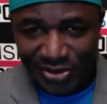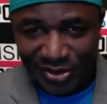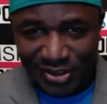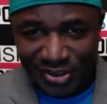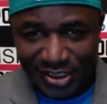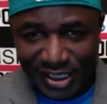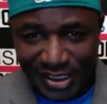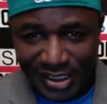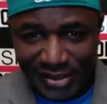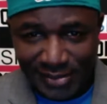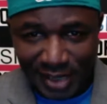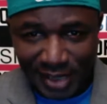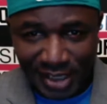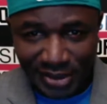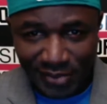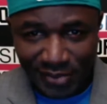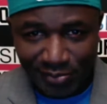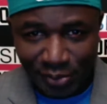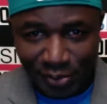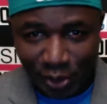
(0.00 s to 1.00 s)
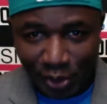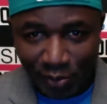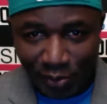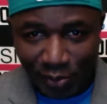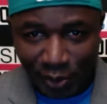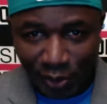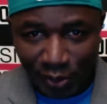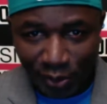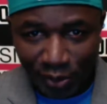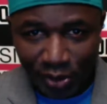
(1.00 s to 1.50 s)
is he's made the Pro
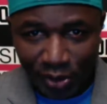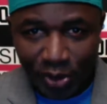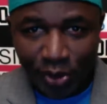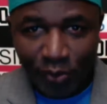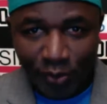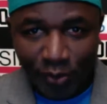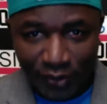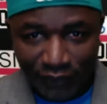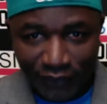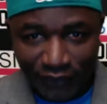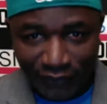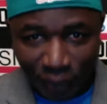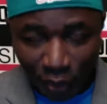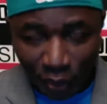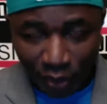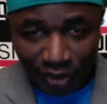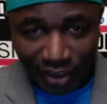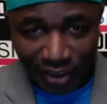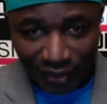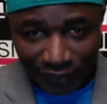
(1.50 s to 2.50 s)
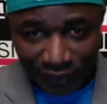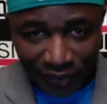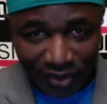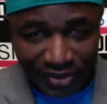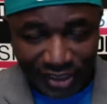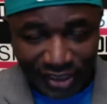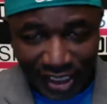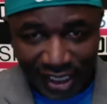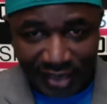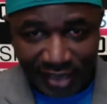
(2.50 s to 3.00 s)
Bowl with 4 different
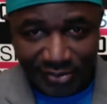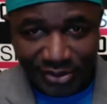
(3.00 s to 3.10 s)
teams.